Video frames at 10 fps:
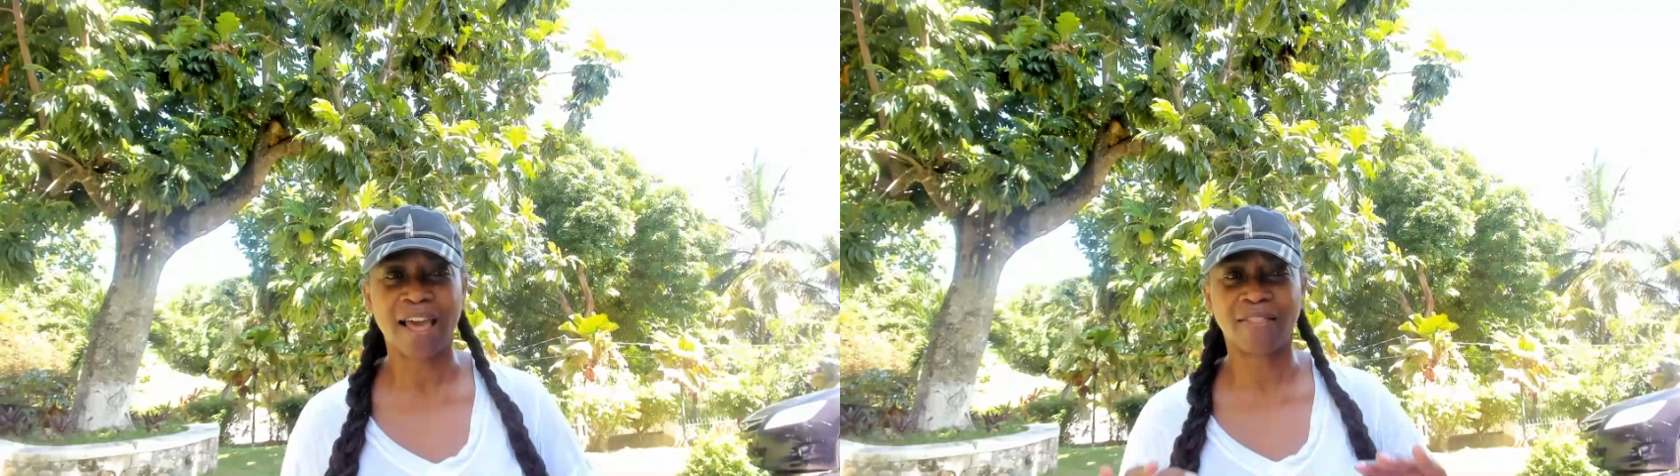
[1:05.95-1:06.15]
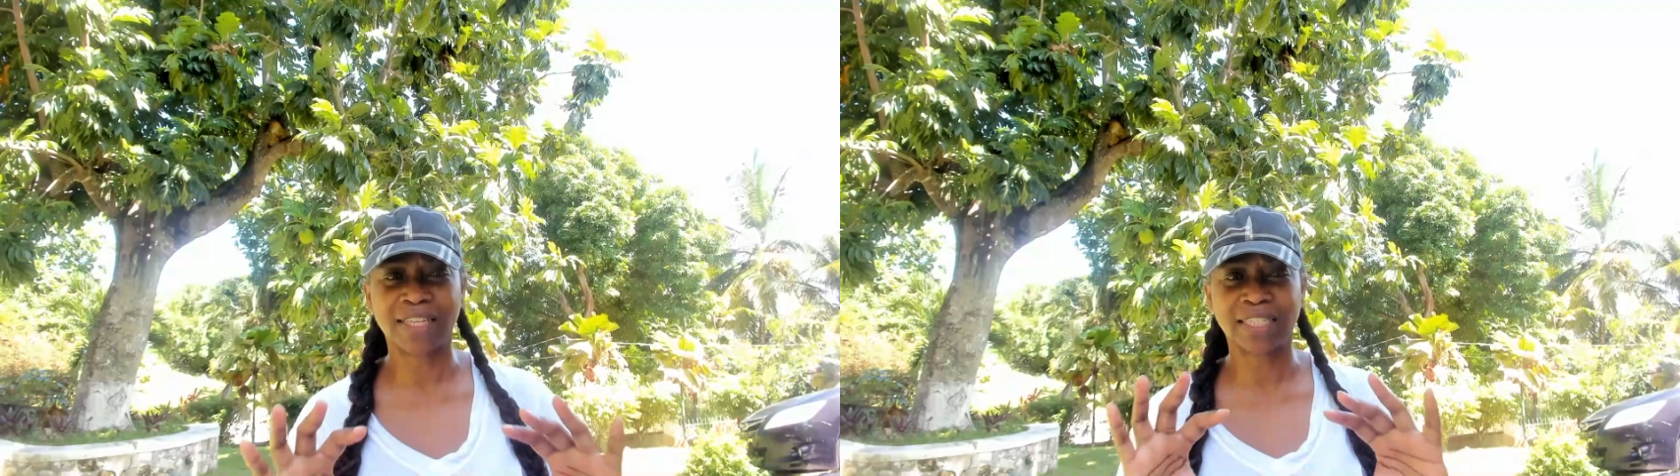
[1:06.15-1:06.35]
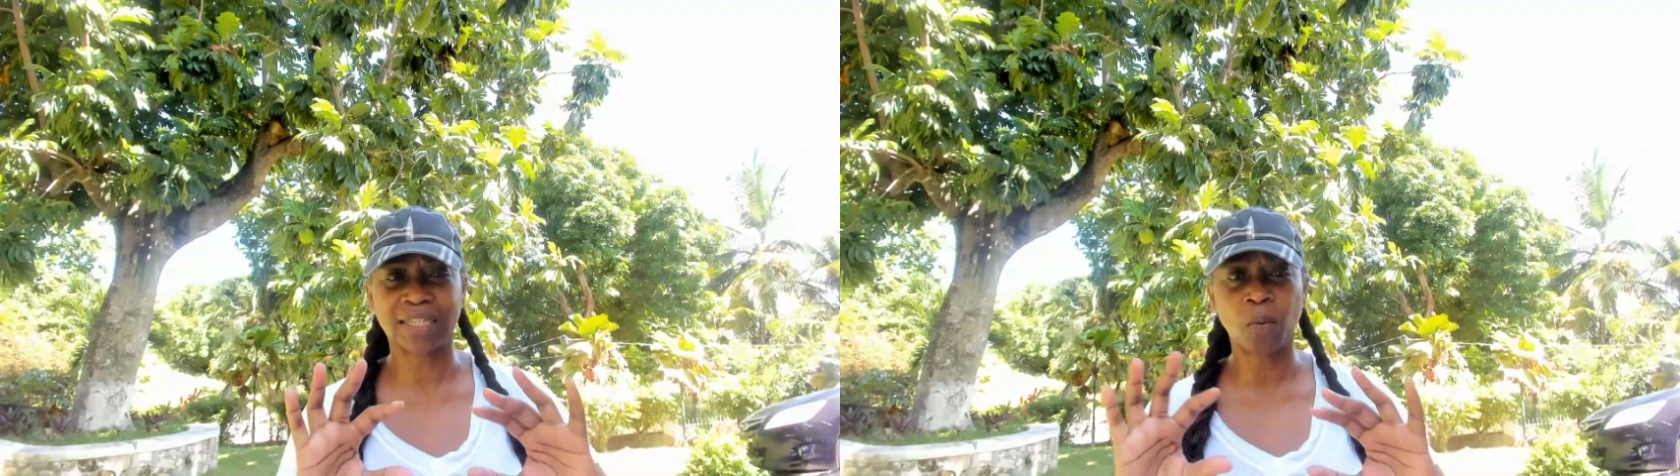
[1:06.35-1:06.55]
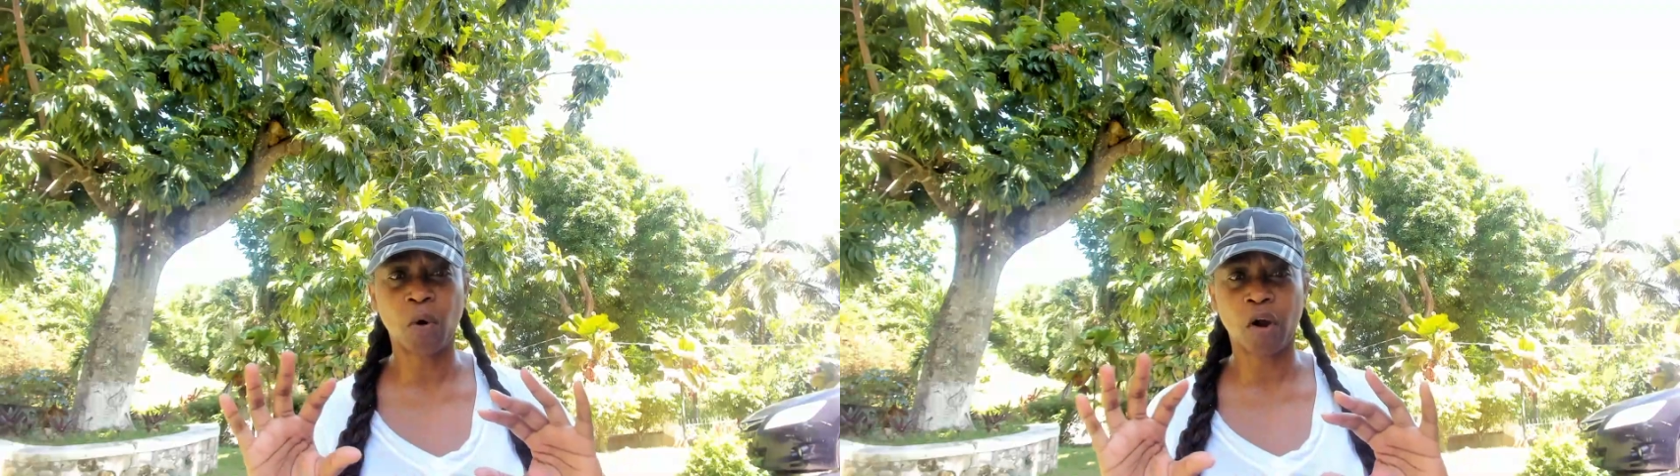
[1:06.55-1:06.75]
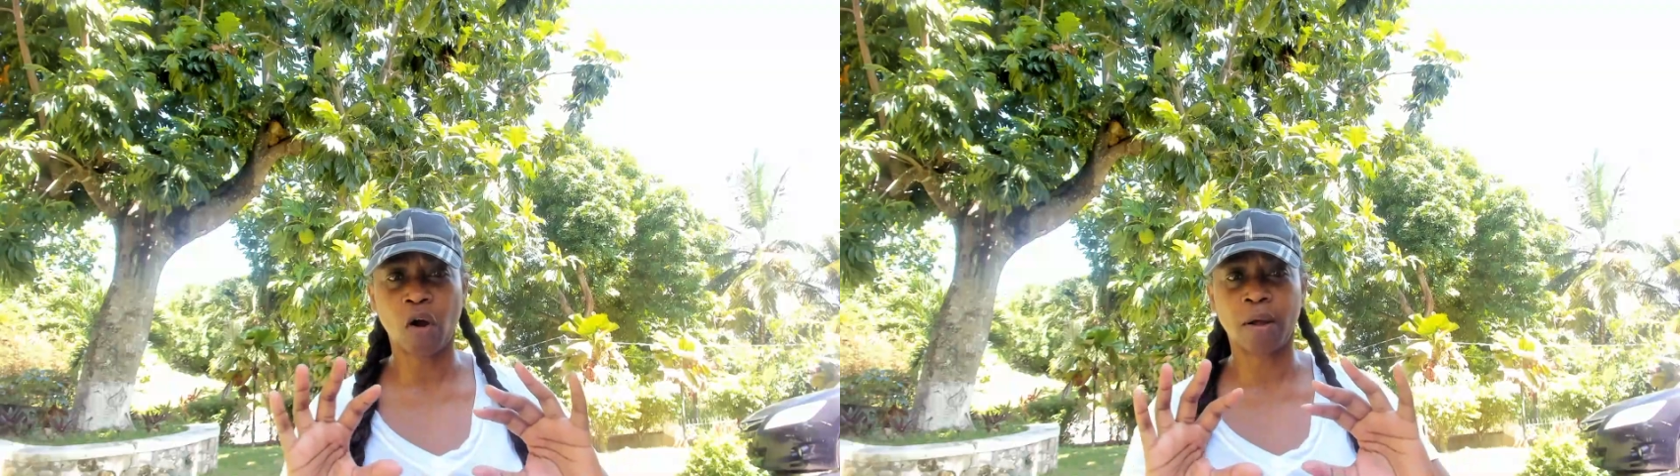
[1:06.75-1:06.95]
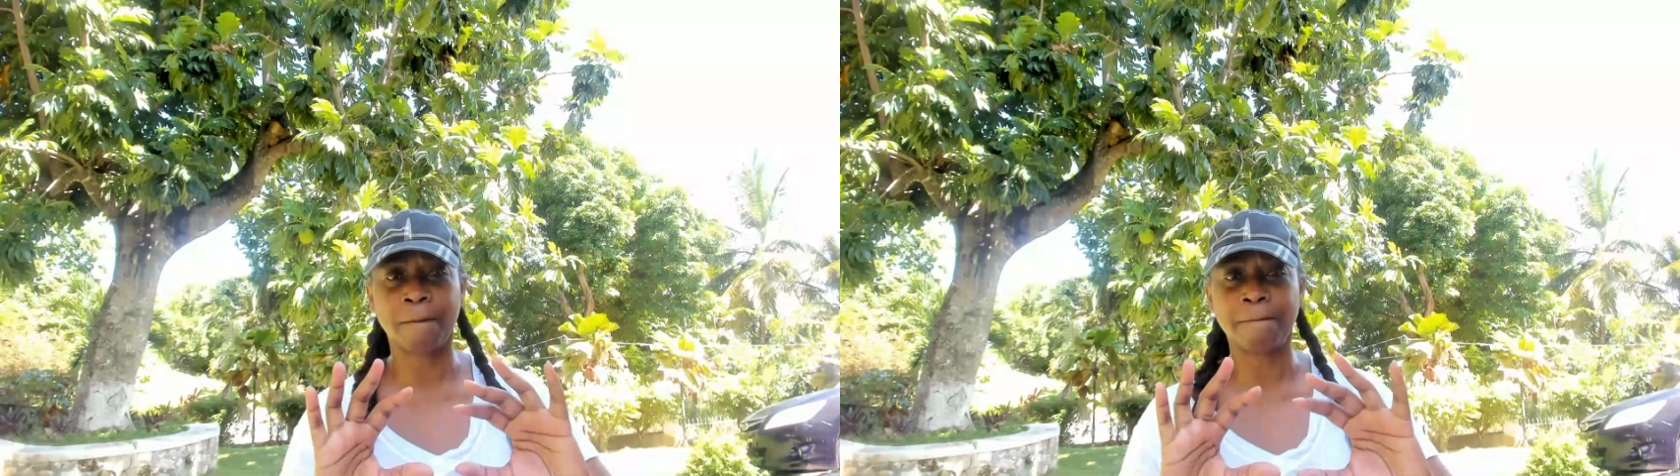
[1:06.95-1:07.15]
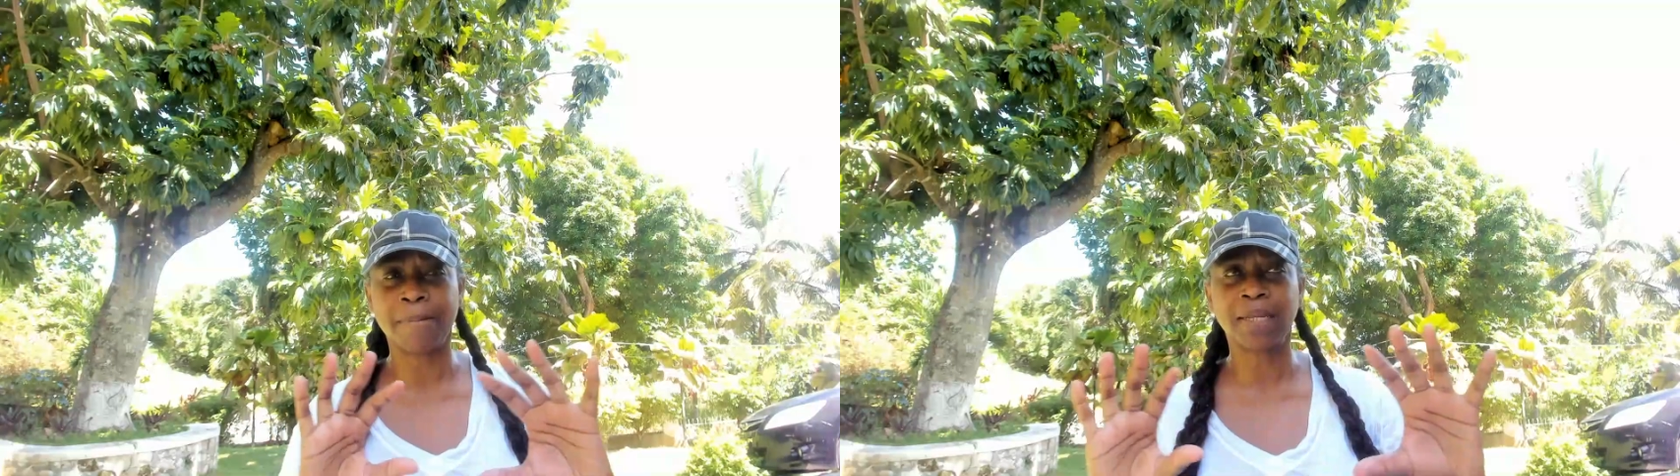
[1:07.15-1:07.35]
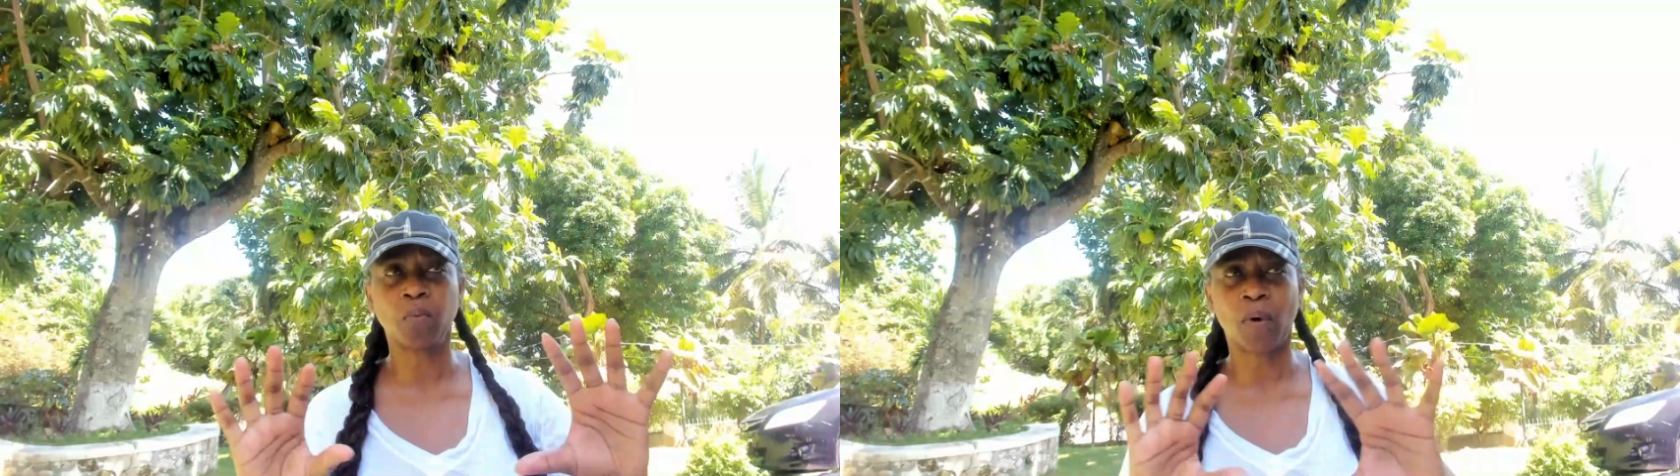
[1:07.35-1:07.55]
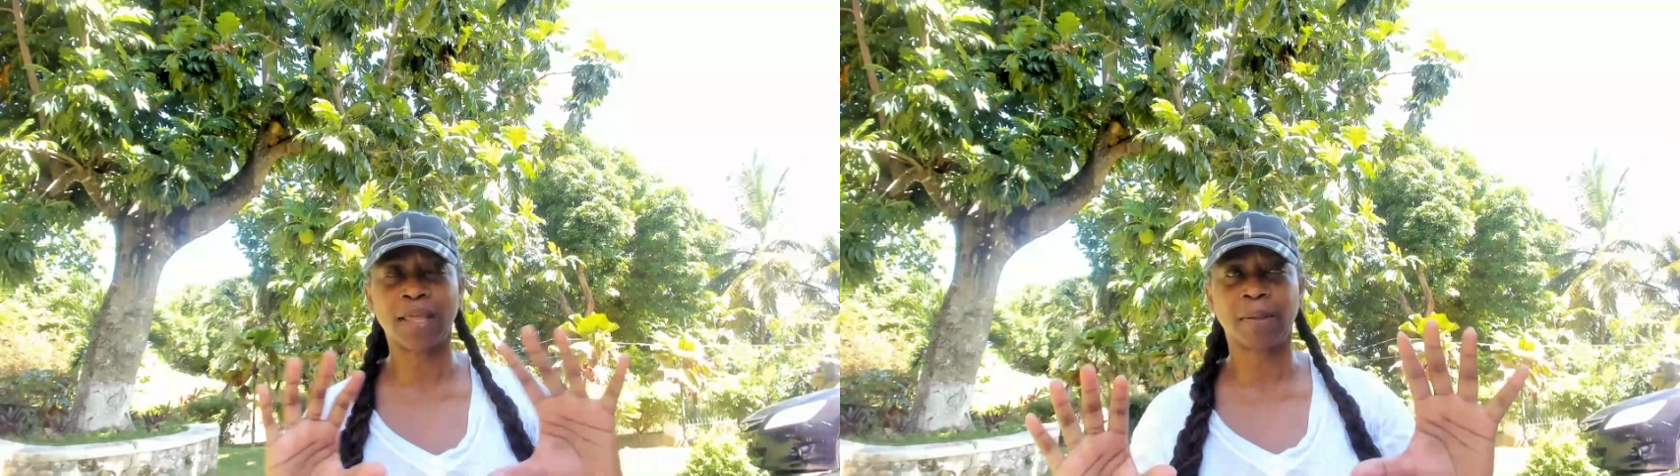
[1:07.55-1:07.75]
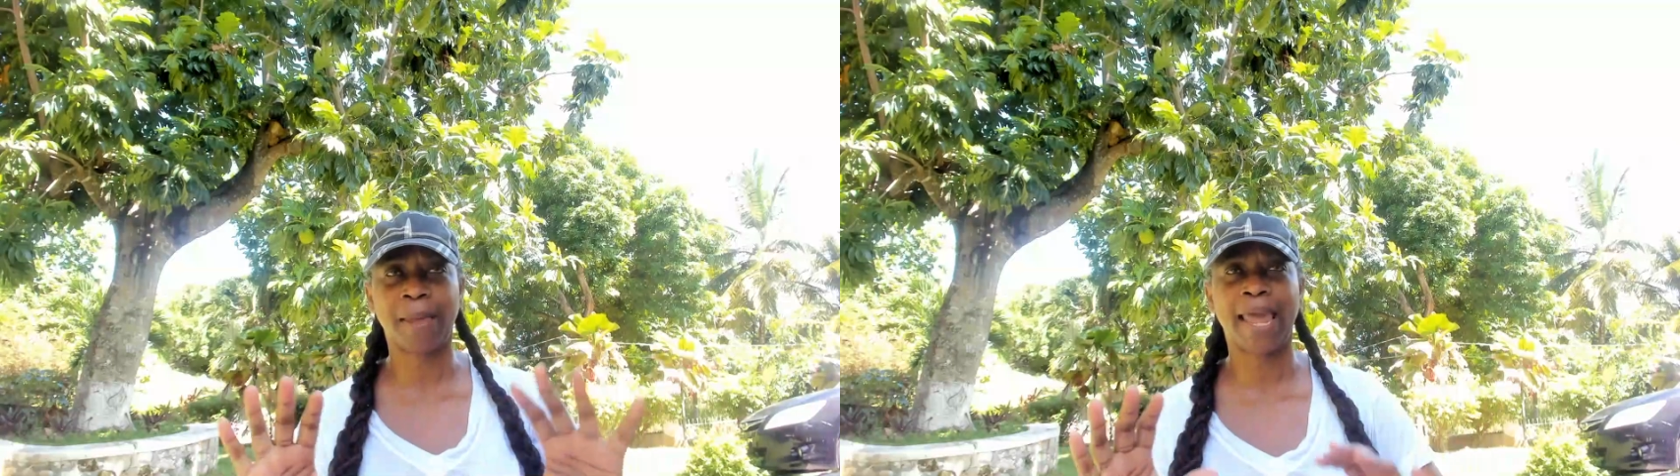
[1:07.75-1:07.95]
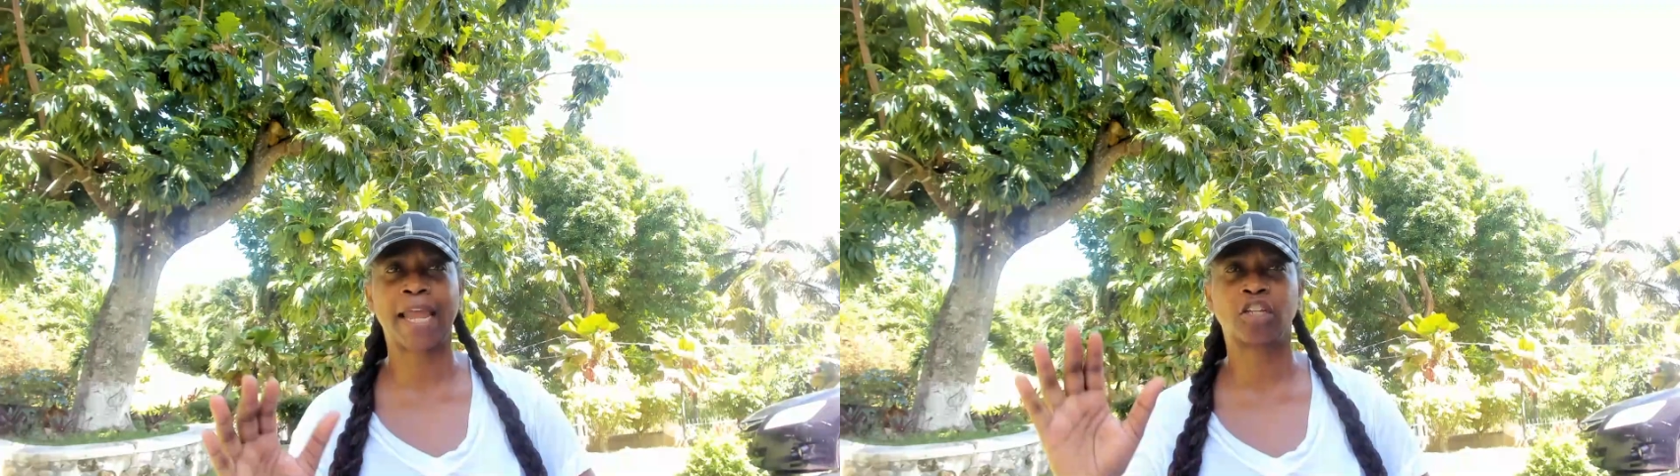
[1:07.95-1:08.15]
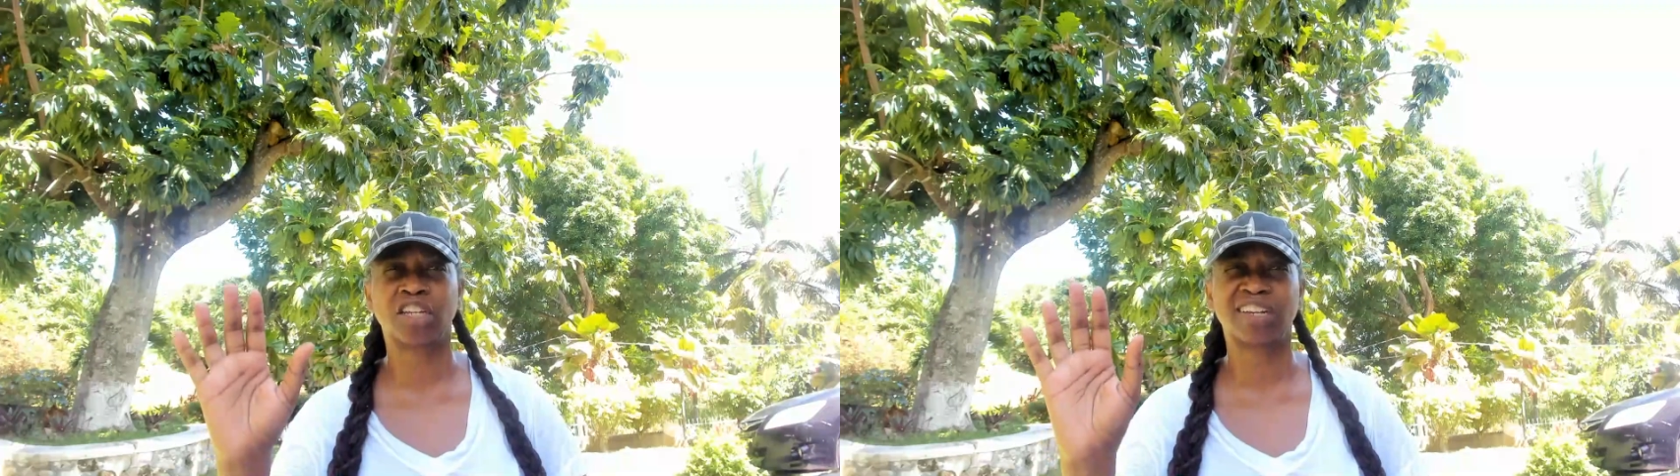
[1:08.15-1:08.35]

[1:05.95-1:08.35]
And that's somewhere on midway the page,